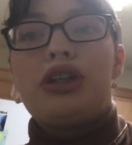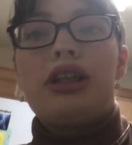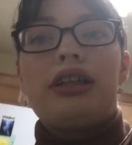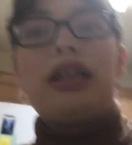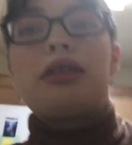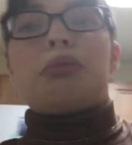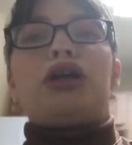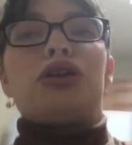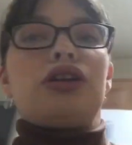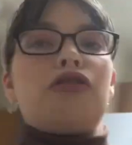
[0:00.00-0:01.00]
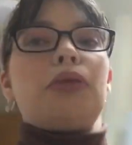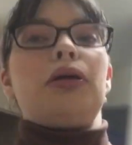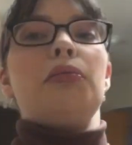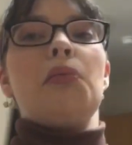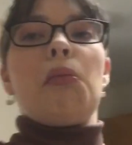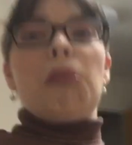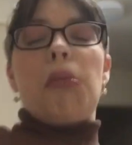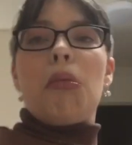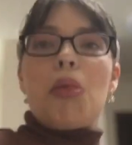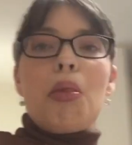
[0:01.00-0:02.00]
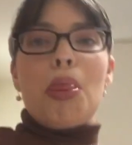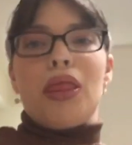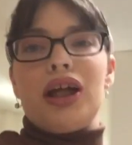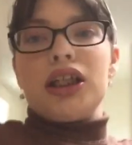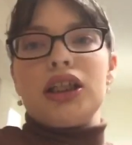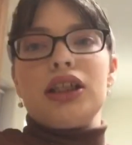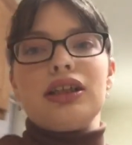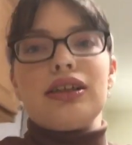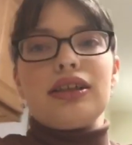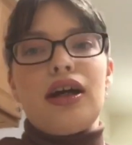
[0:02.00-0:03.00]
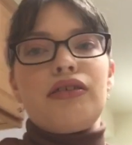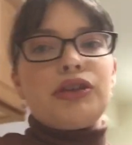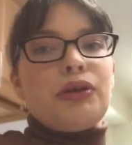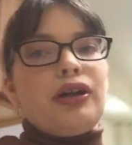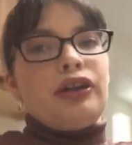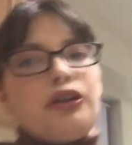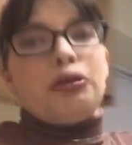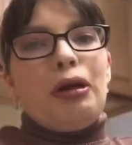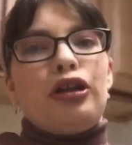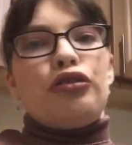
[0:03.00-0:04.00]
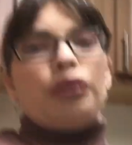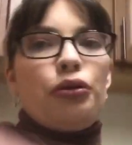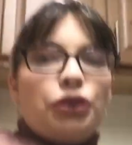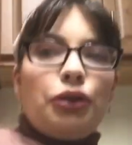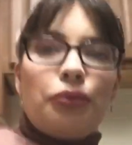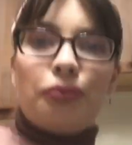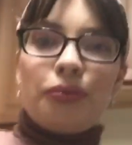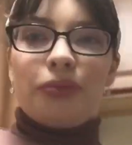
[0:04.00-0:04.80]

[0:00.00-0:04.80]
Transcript: she can take some pictures of me and stuff so I can do my little photo shoot.